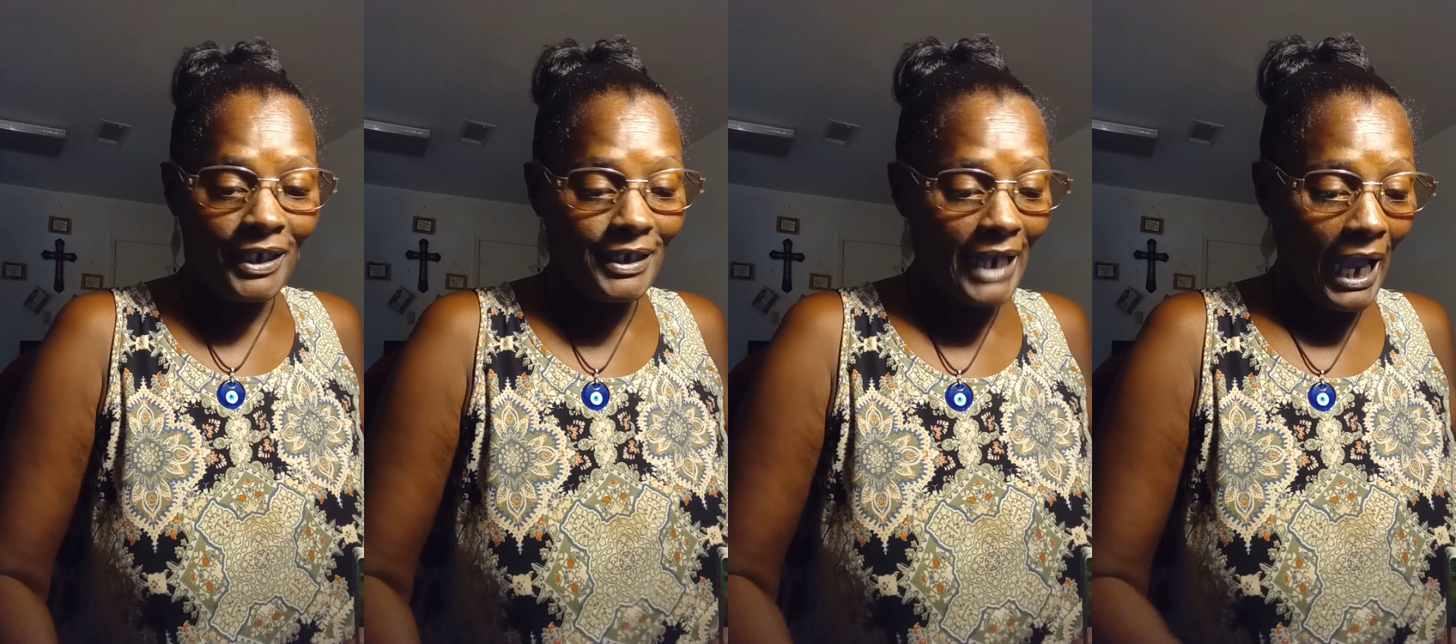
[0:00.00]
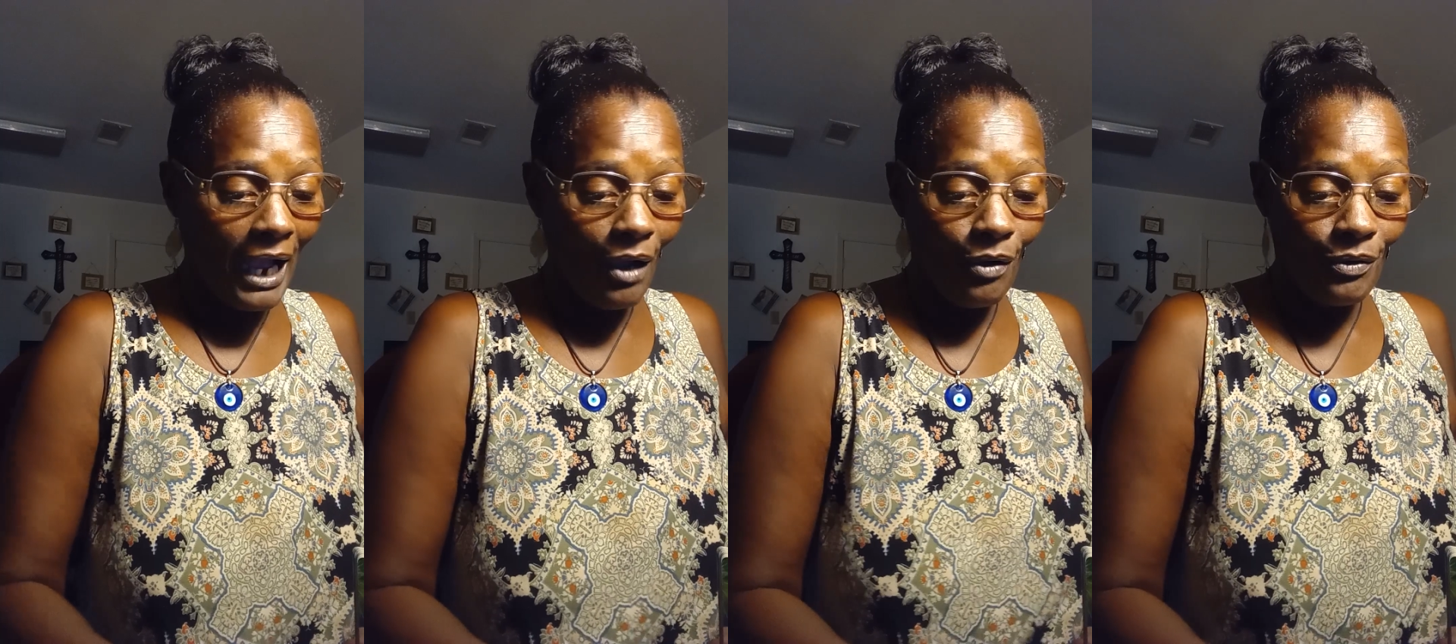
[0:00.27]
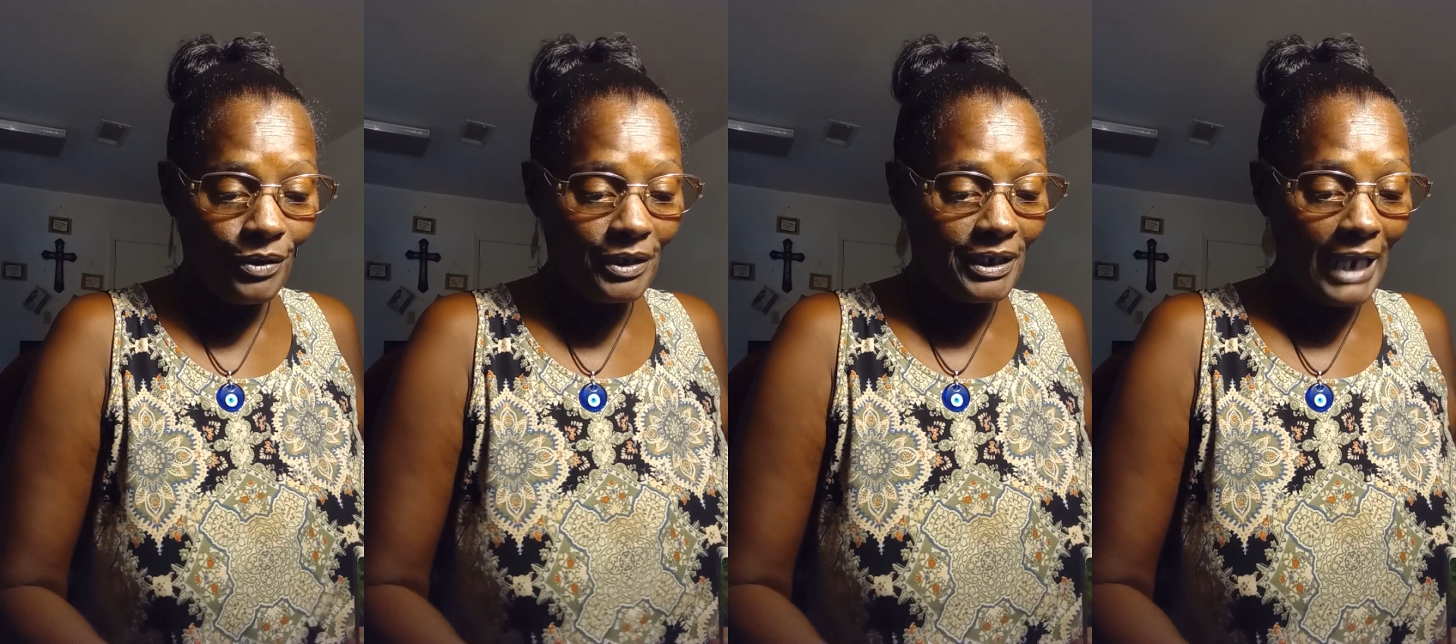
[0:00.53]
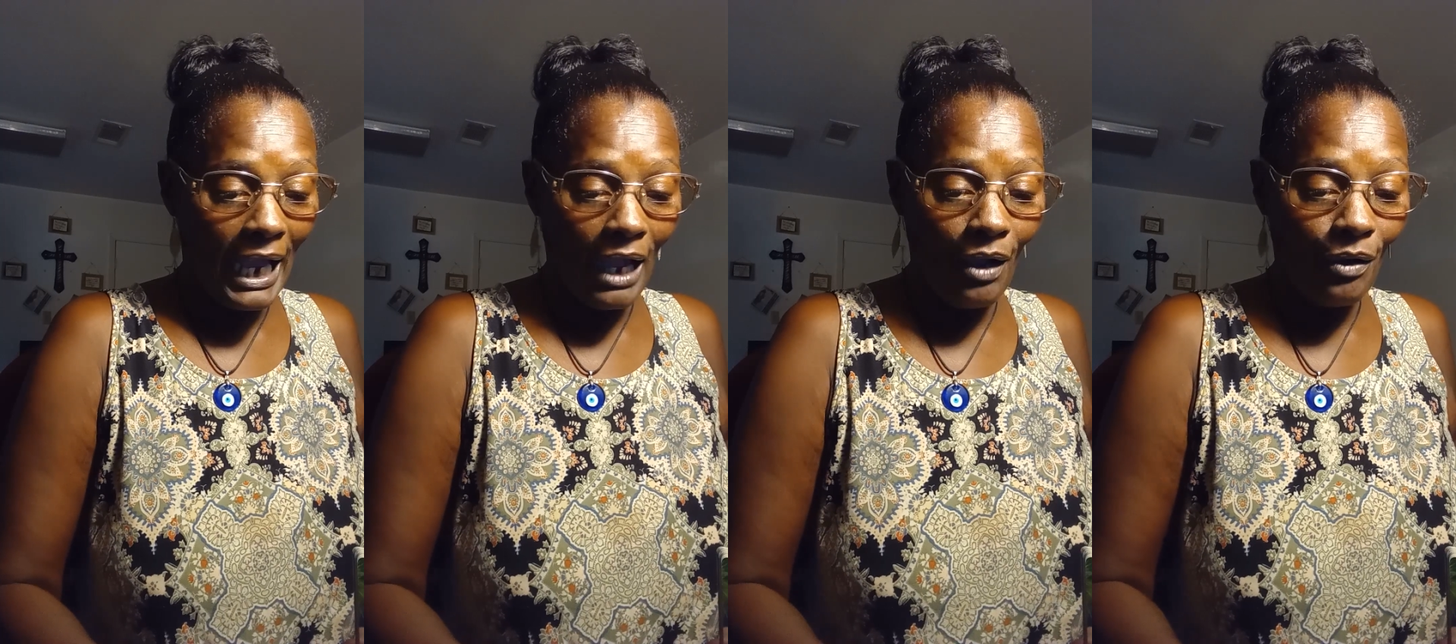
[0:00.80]
Y'all,
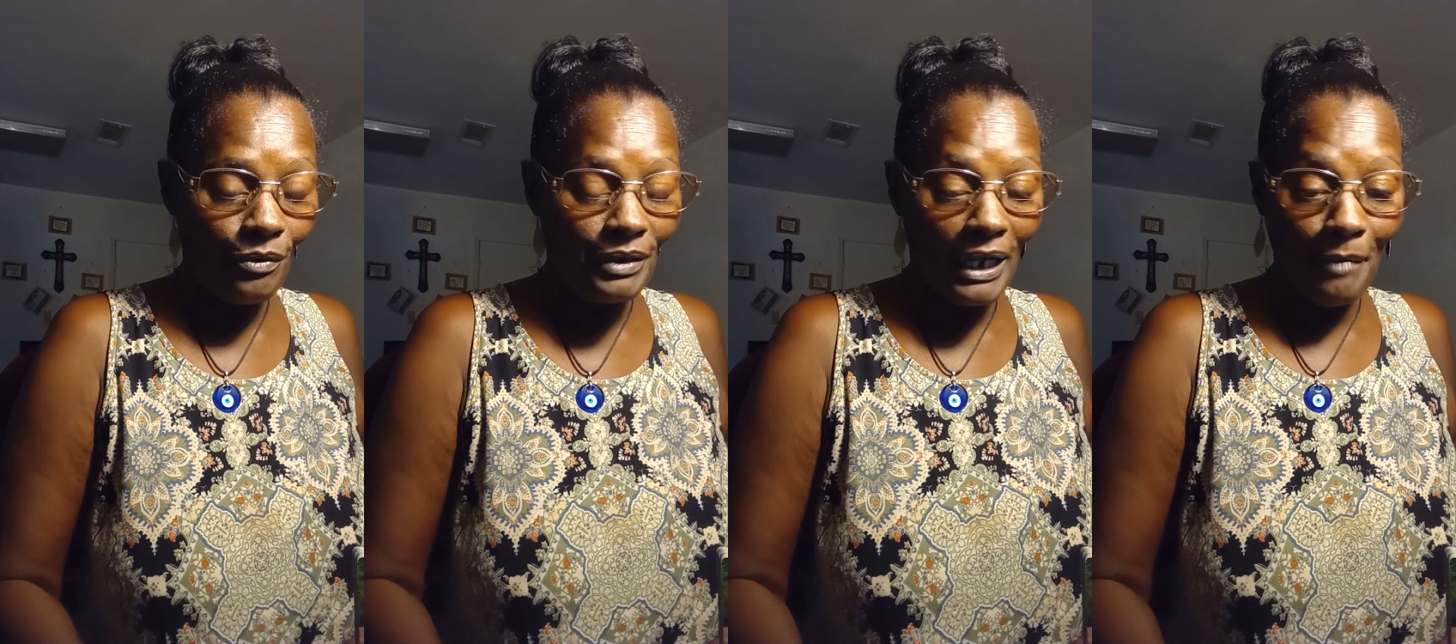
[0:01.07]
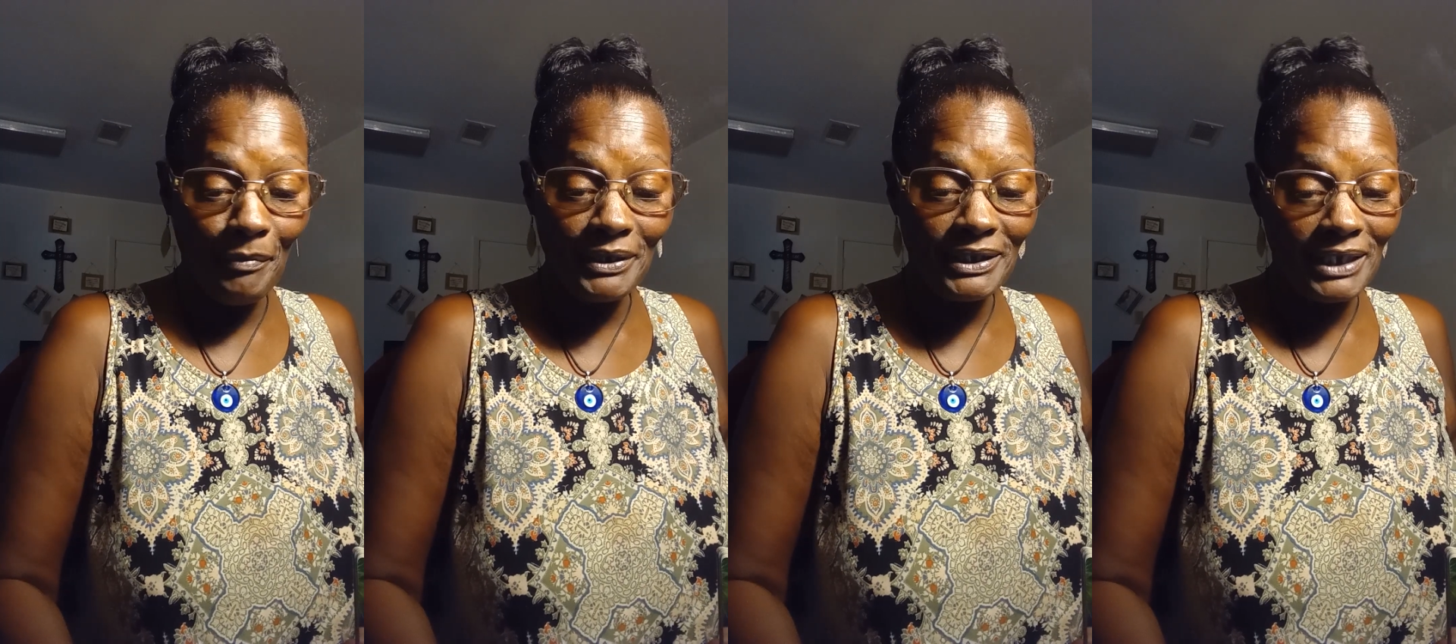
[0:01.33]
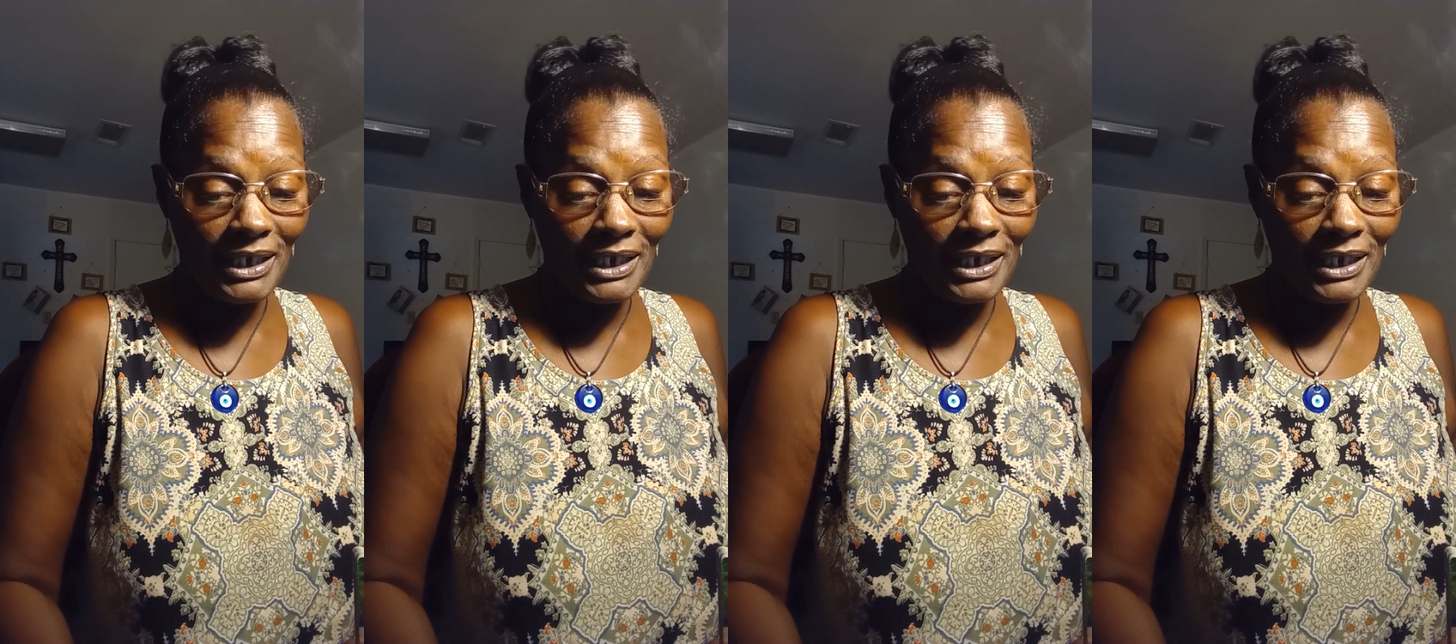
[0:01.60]
y'all, I'm going